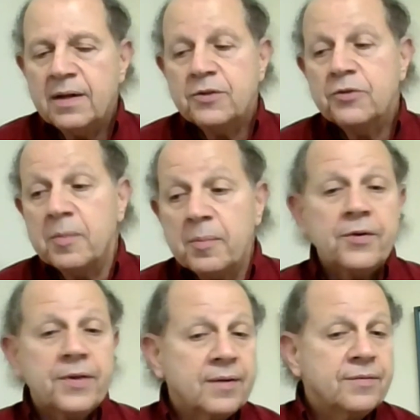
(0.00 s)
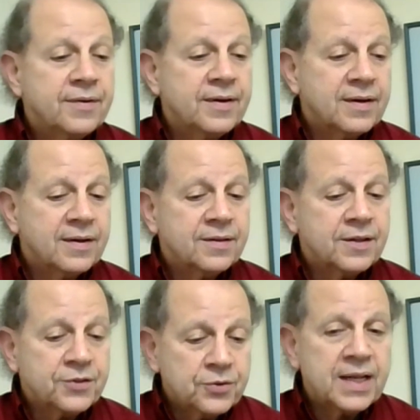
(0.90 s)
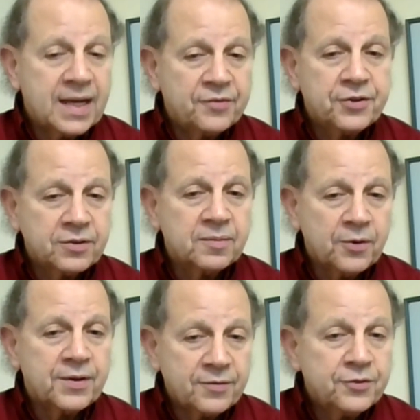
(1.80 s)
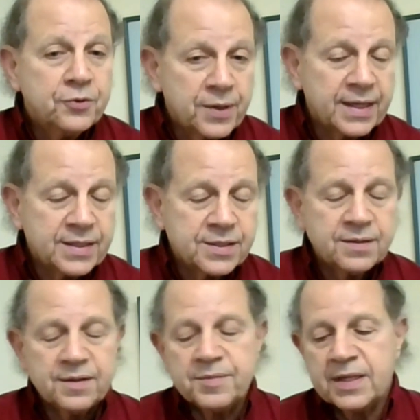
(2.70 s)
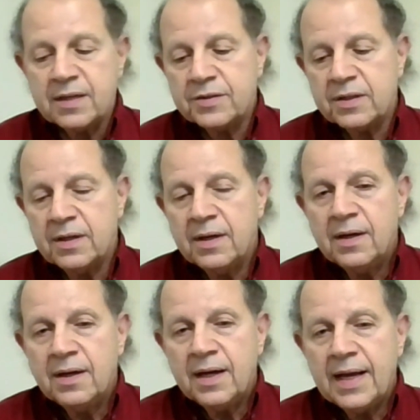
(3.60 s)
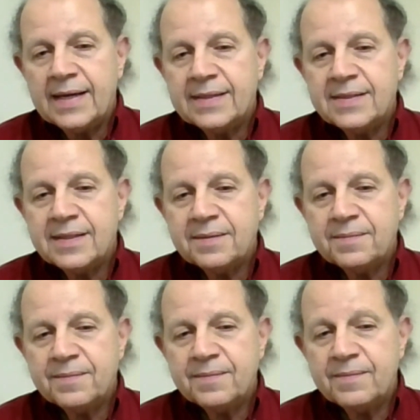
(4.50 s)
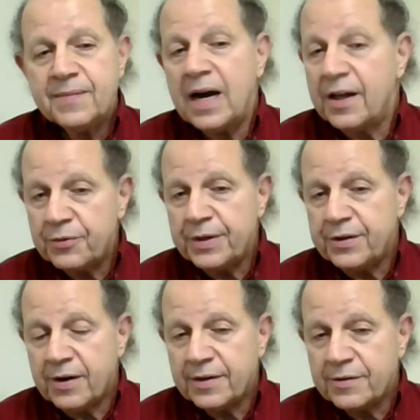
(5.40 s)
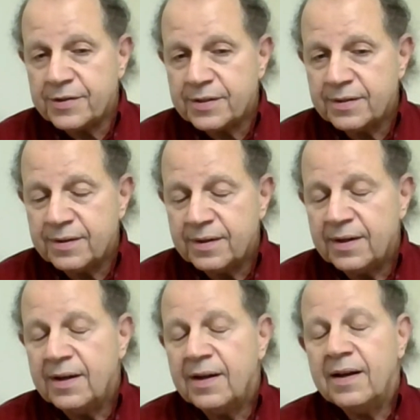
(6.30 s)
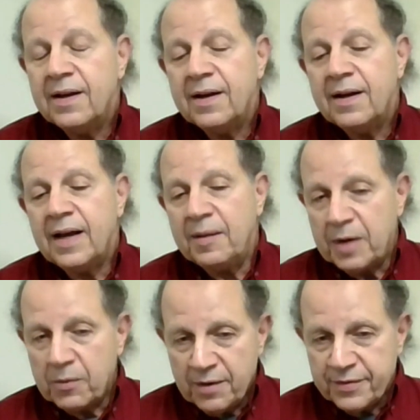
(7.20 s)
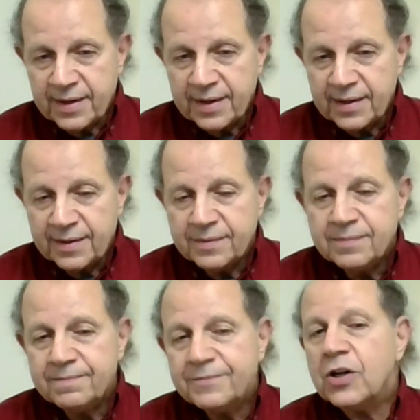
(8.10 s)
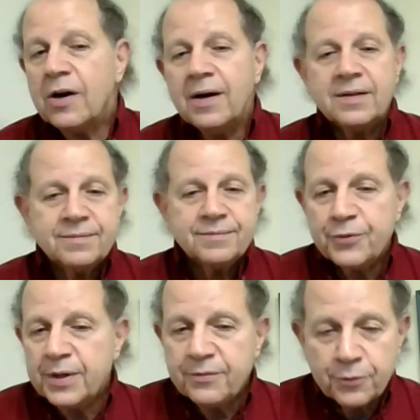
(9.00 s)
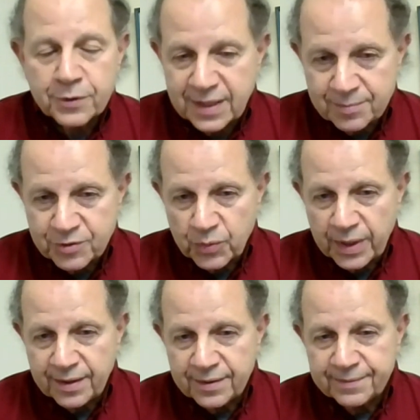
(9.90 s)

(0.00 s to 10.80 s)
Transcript: 2 of them both have, the 2 that have children both have 2 kids themselves. And our 3 daughters and my wife and I talk 3-4 times a week